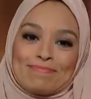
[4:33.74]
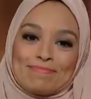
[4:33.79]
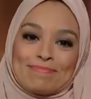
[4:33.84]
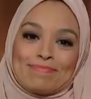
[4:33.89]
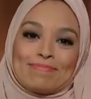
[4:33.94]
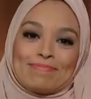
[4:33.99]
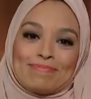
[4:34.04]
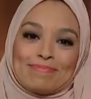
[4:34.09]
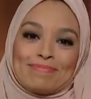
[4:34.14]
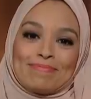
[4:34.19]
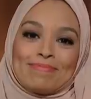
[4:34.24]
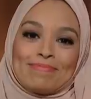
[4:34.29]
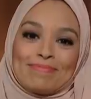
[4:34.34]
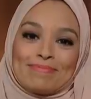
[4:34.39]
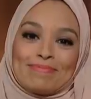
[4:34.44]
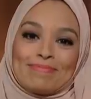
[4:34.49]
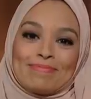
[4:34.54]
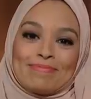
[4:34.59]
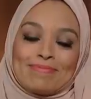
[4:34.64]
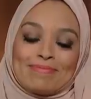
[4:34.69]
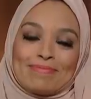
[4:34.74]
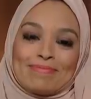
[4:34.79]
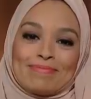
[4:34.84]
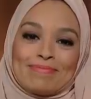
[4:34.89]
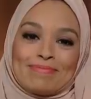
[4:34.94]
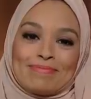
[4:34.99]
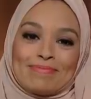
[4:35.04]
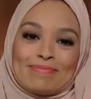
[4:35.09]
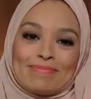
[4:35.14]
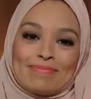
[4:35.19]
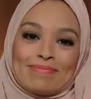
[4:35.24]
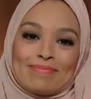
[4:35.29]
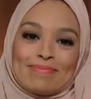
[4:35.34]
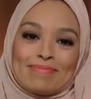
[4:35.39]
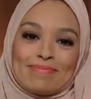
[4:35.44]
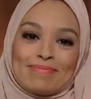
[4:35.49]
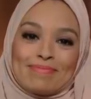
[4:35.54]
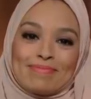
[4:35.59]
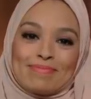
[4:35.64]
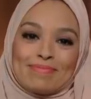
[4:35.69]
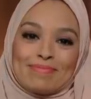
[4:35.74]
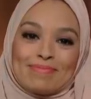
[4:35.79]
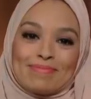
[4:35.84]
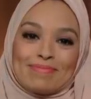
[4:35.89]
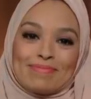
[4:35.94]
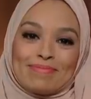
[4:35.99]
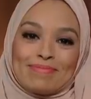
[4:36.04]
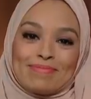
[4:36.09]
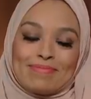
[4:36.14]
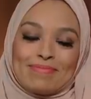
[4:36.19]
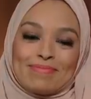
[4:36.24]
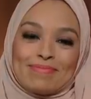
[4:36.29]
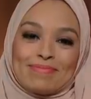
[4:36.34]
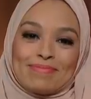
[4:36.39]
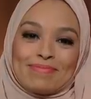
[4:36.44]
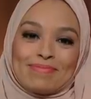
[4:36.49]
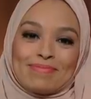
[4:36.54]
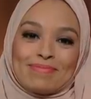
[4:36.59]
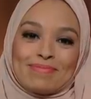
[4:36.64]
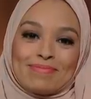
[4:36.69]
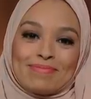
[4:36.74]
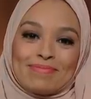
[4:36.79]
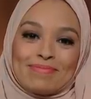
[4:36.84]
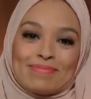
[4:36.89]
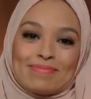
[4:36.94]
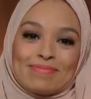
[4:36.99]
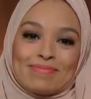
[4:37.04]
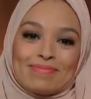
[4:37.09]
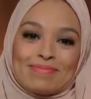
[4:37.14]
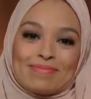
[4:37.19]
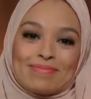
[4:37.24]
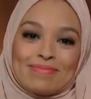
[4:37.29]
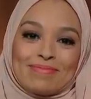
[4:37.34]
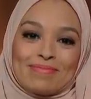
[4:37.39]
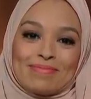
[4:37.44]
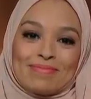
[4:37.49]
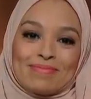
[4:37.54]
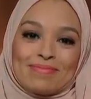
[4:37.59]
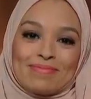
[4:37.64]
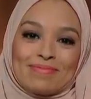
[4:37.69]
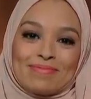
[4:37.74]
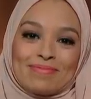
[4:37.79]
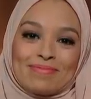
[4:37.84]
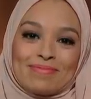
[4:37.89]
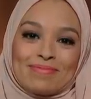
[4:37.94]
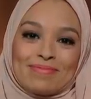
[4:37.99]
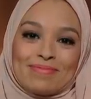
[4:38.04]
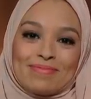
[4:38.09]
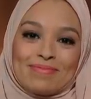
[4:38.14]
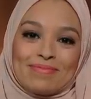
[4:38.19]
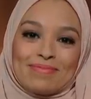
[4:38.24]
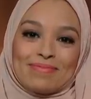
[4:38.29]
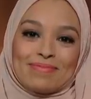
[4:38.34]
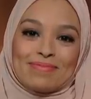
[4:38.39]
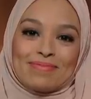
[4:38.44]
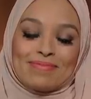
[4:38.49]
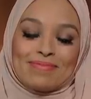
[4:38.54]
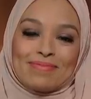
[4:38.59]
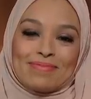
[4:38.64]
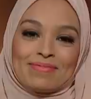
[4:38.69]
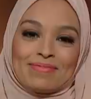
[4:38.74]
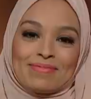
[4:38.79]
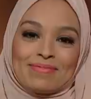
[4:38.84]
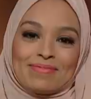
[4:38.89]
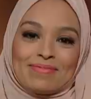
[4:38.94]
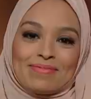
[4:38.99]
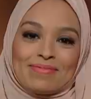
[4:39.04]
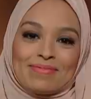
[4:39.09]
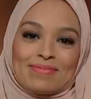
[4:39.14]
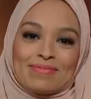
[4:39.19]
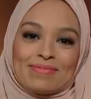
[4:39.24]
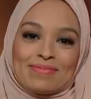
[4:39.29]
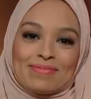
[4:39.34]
[no speech]